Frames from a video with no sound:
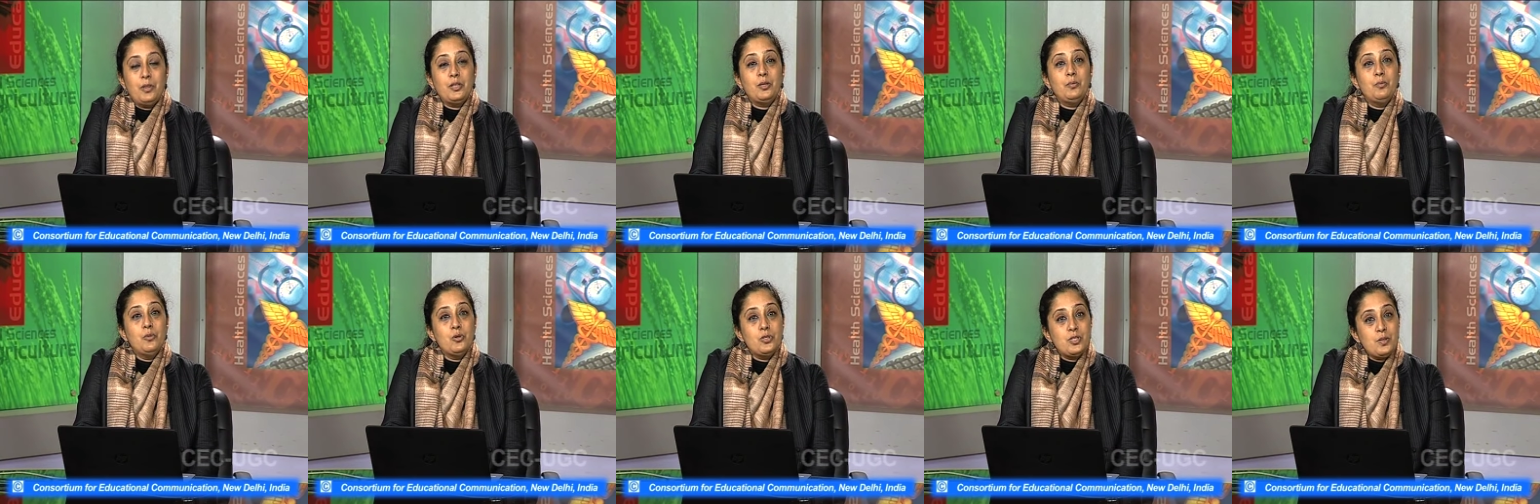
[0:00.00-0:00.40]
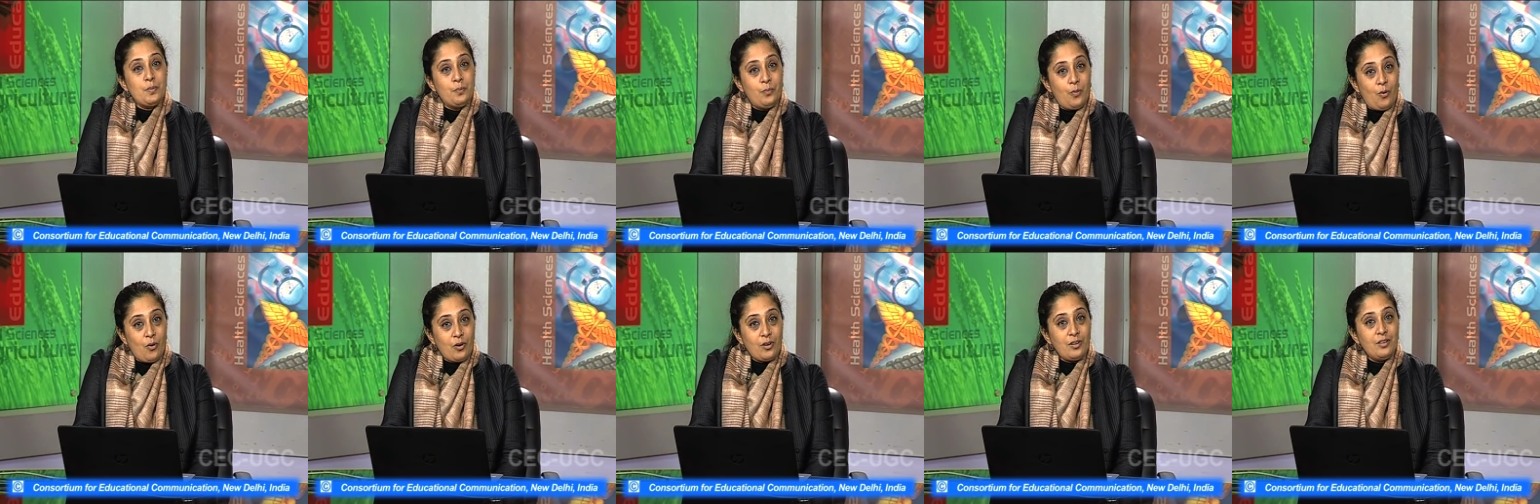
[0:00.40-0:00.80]
But the most
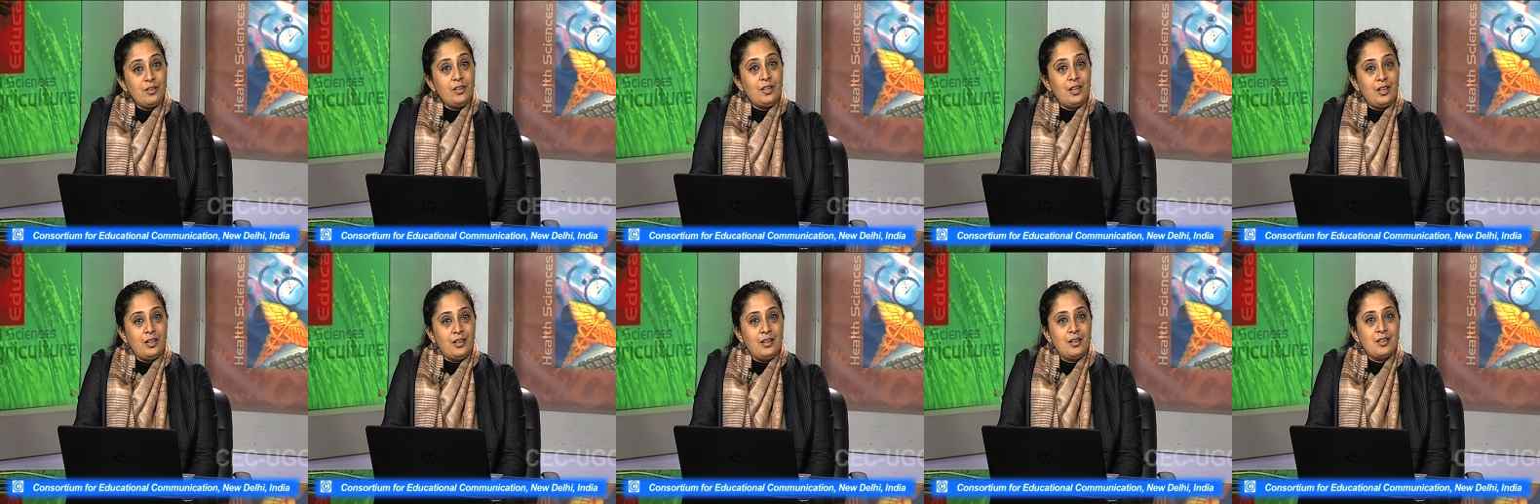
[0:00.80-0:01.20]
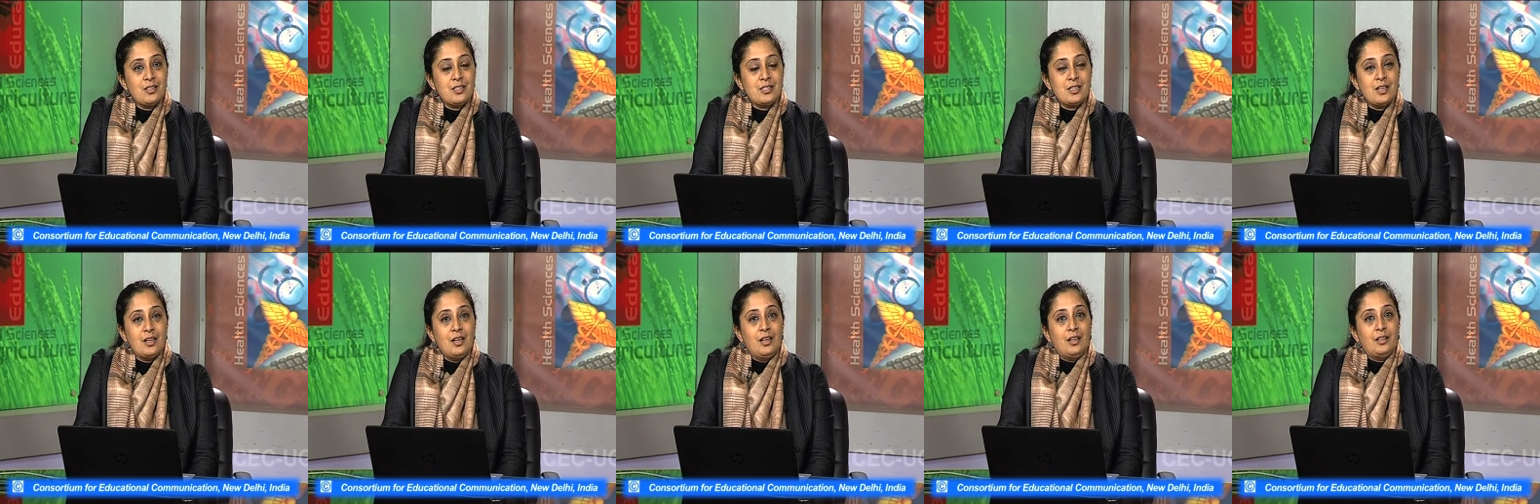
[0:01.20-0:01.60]
important thing
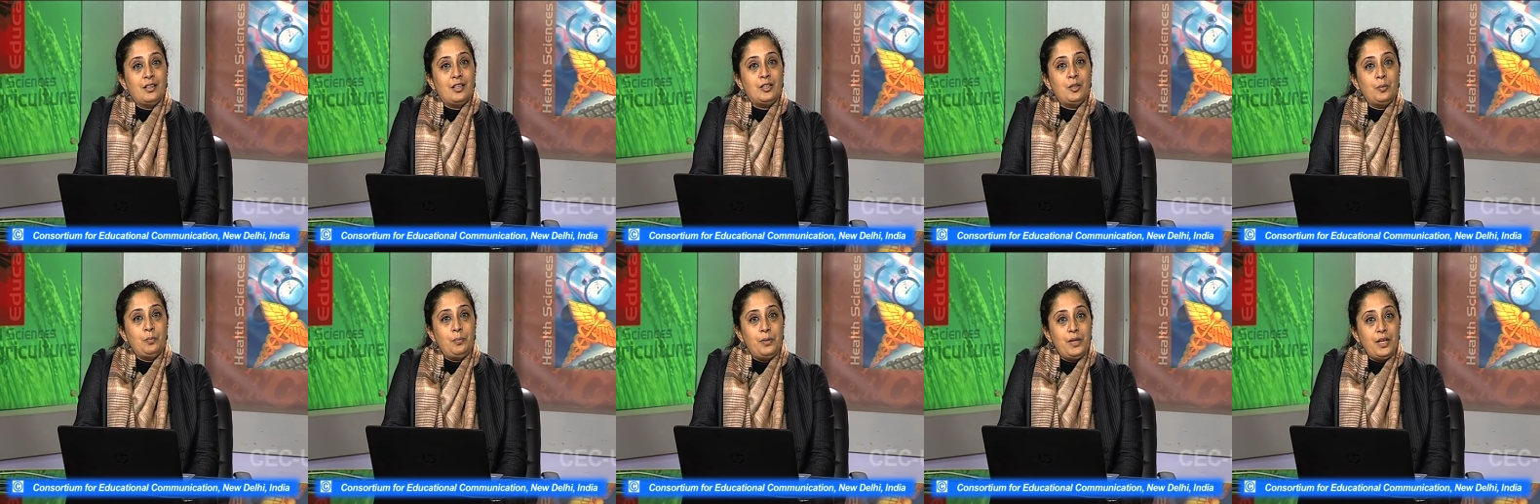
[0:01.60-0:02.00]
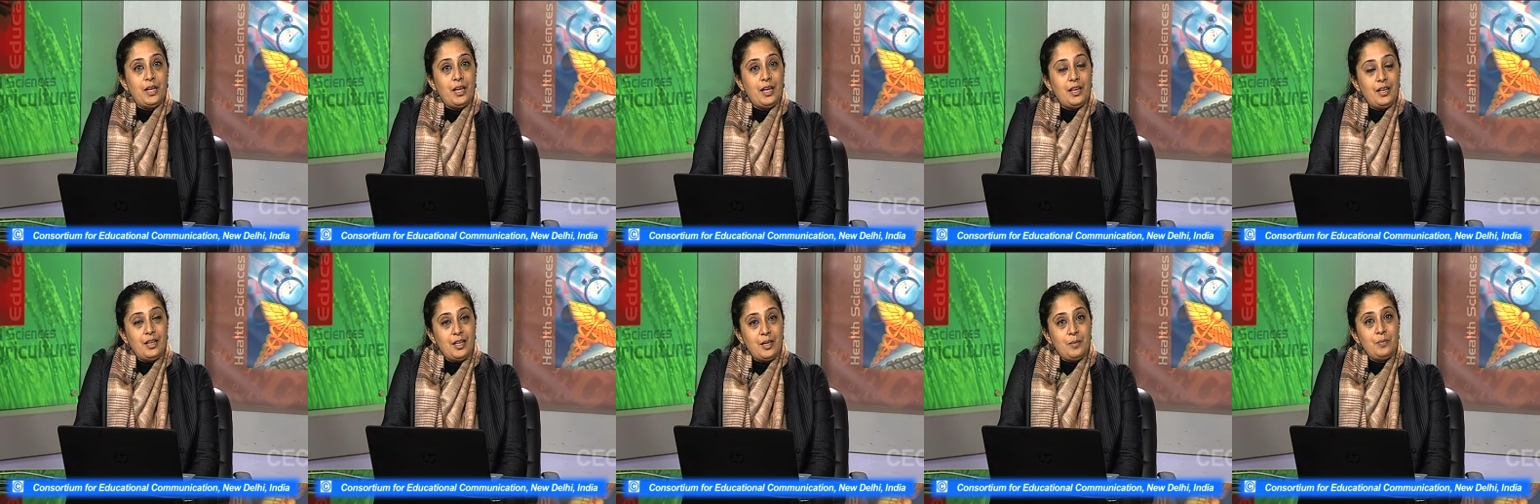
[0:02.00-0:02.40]
is that the
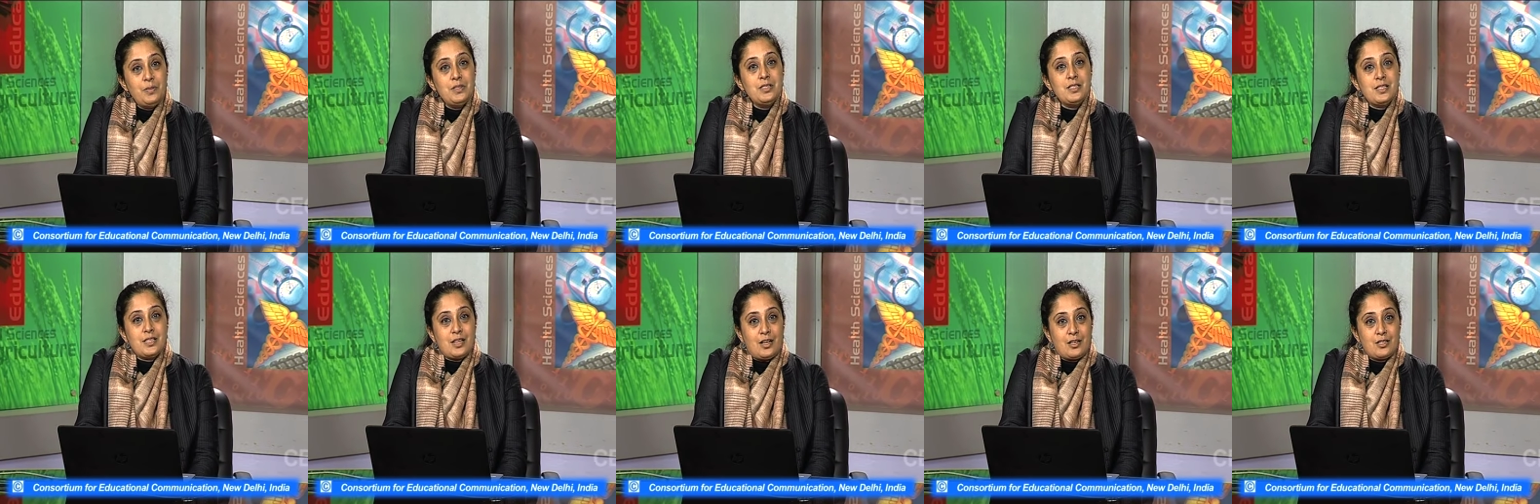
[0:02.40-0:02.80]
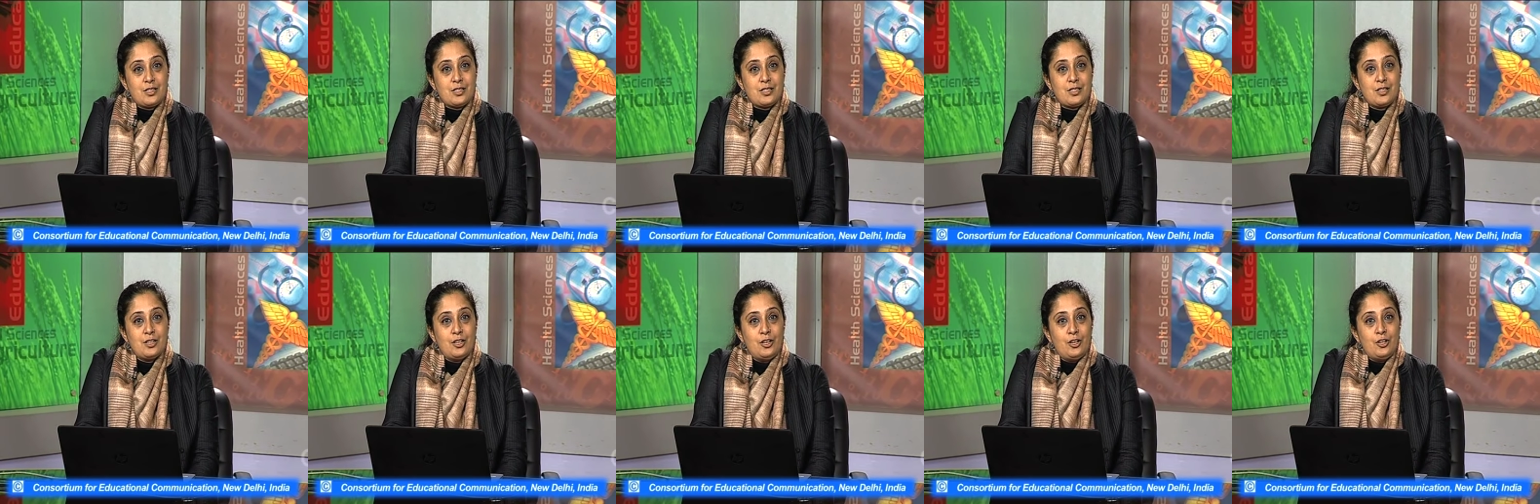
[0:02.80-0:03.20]
play enables
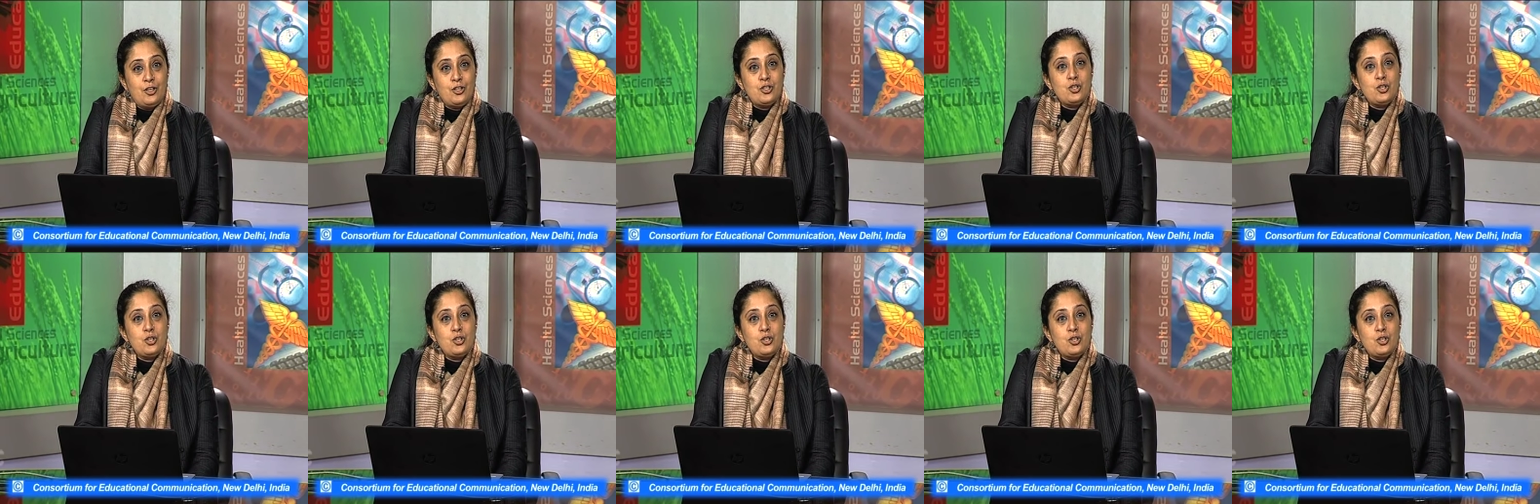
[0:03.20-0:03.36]
us